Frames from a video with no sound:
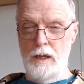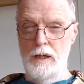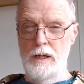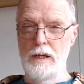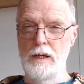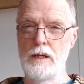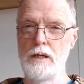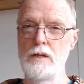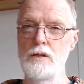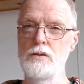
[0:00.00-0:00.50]

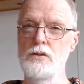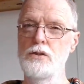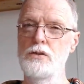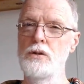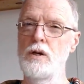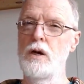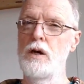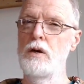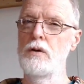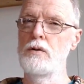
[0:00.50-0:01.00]
It's
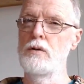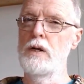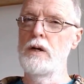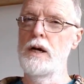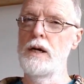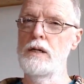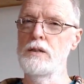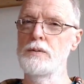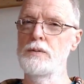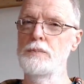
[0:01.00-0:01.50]
other
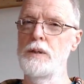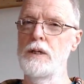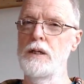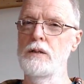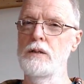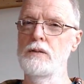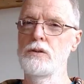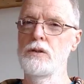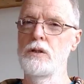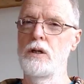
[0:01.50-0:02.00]

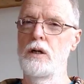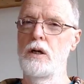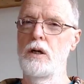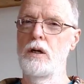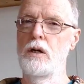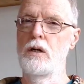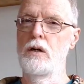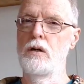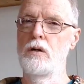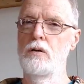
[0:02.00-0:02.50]
aspects
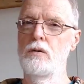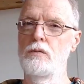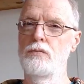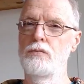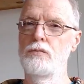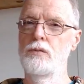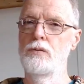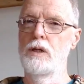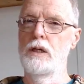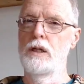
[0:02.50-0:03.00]
of
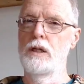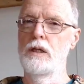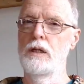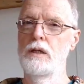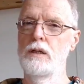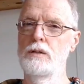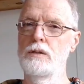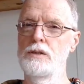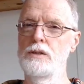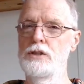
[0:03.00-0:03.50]

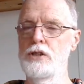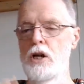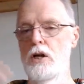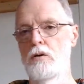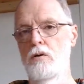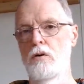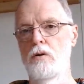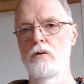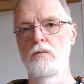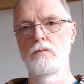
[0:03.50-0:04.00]
the
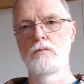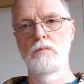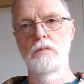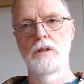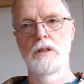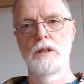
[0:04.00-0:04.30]
general